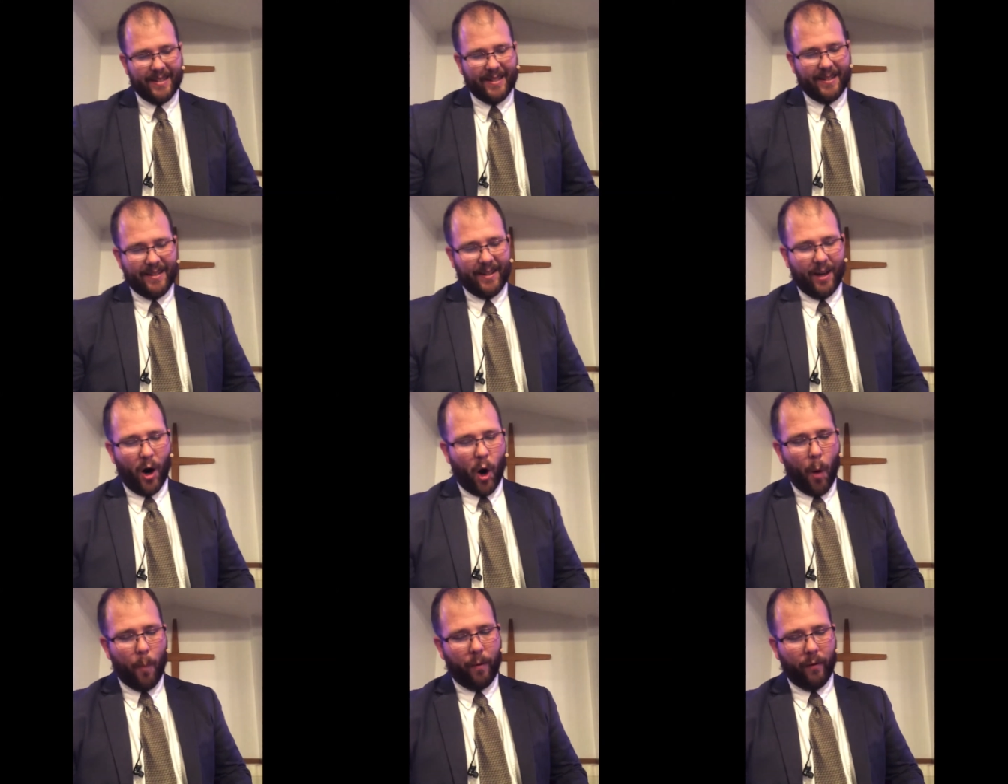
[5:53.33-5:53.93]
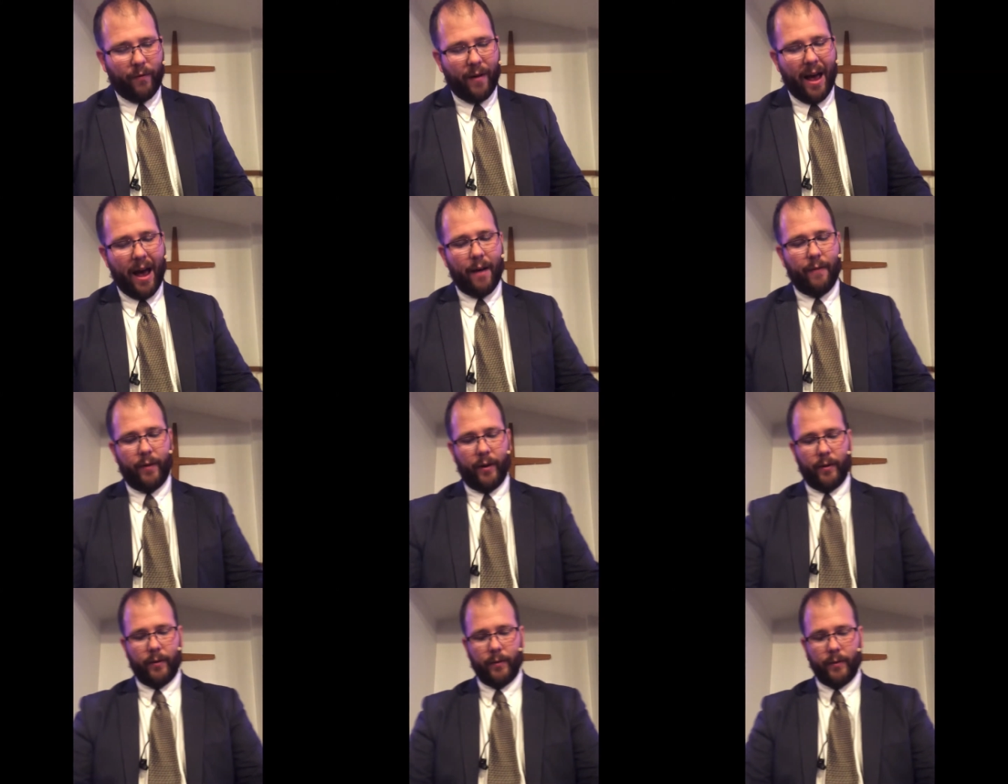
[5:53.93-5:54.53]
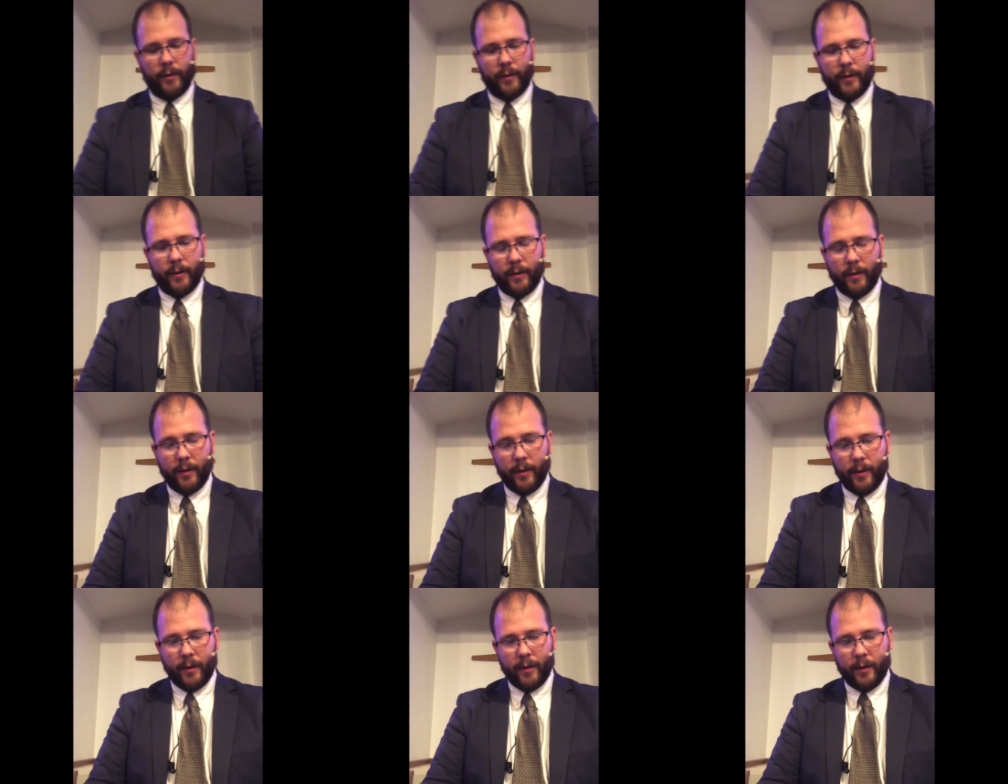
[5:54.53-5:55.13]
The hope of heaven,
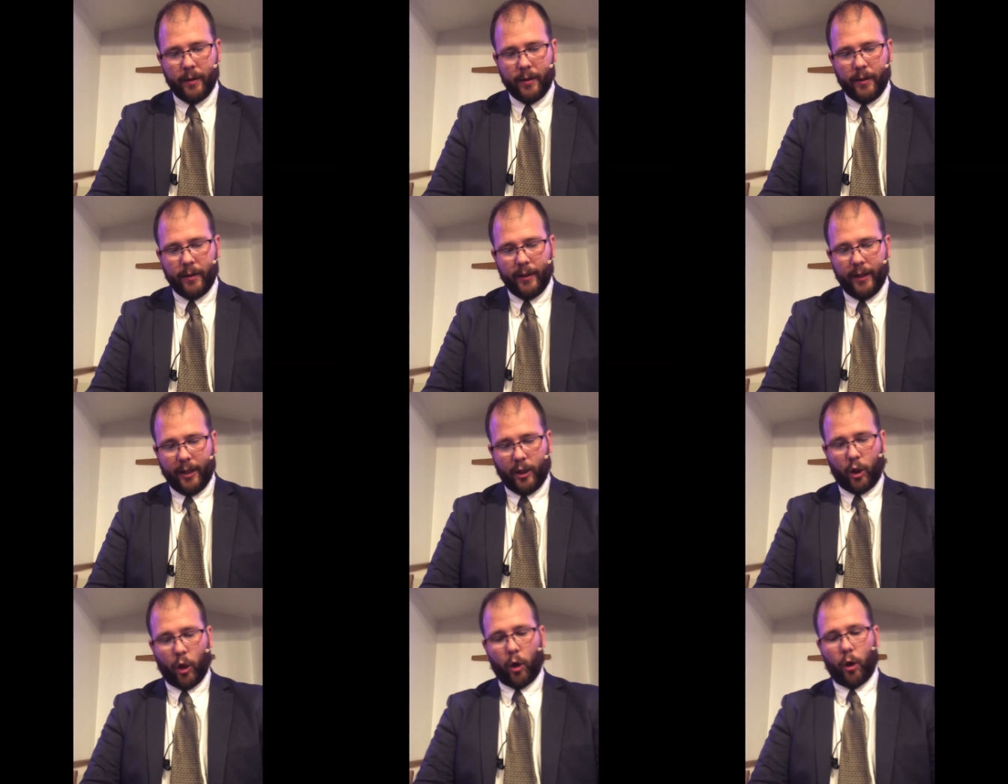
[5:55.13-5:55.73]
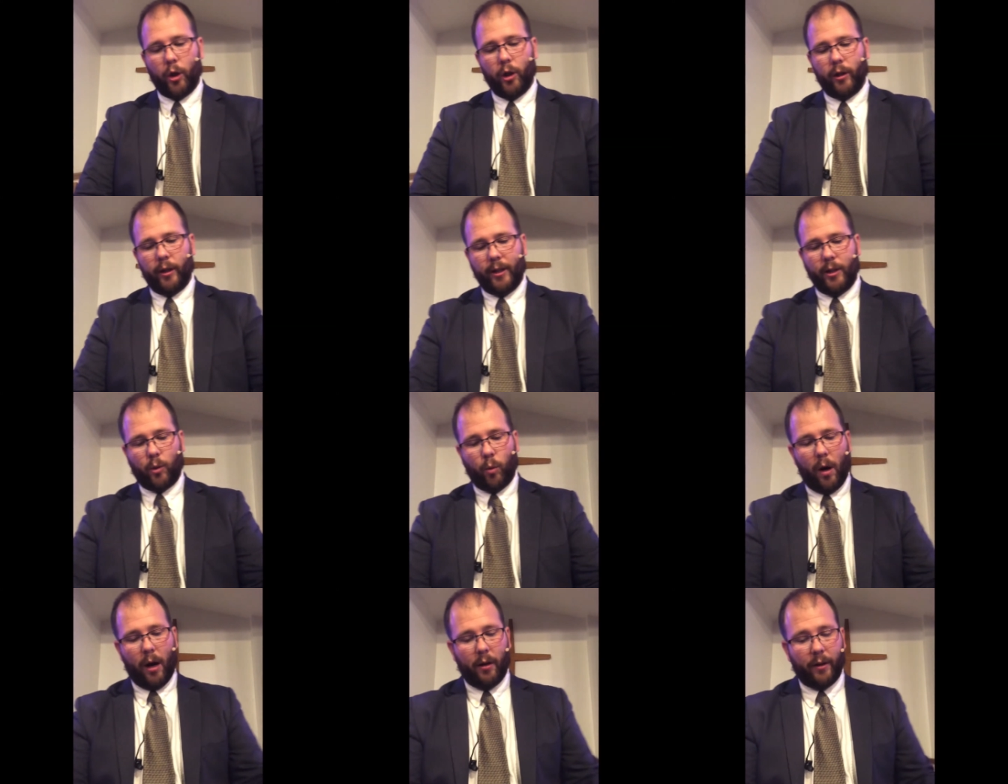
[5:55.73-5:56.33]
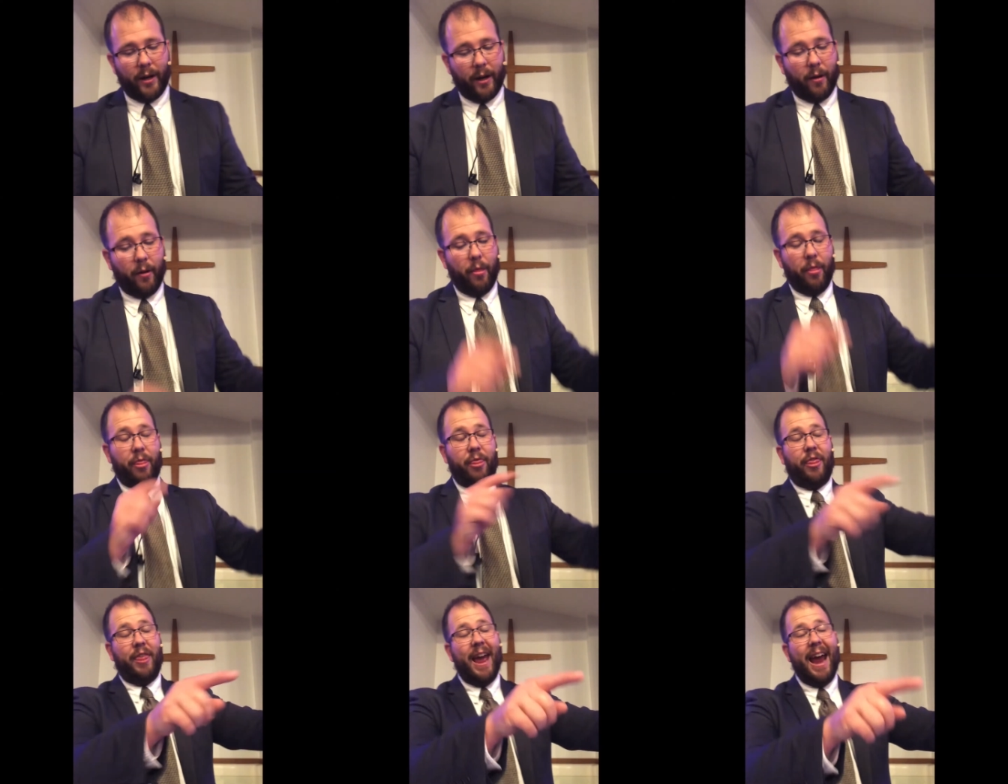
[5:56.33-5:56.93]
eternally dwelling
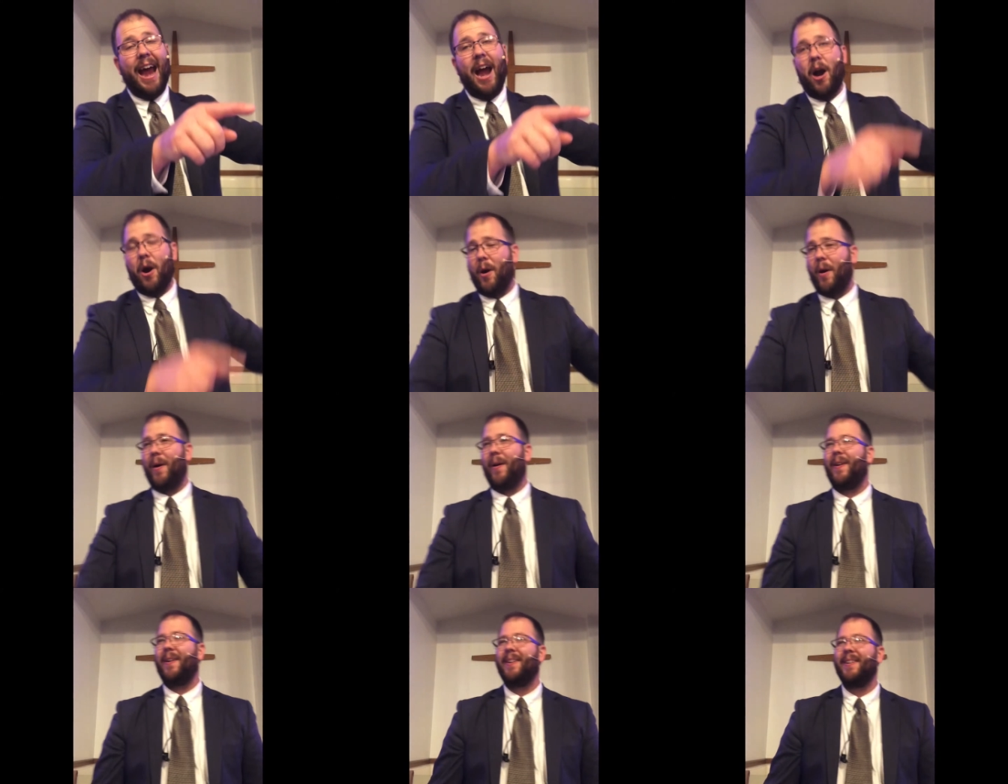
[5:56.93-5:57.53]
there,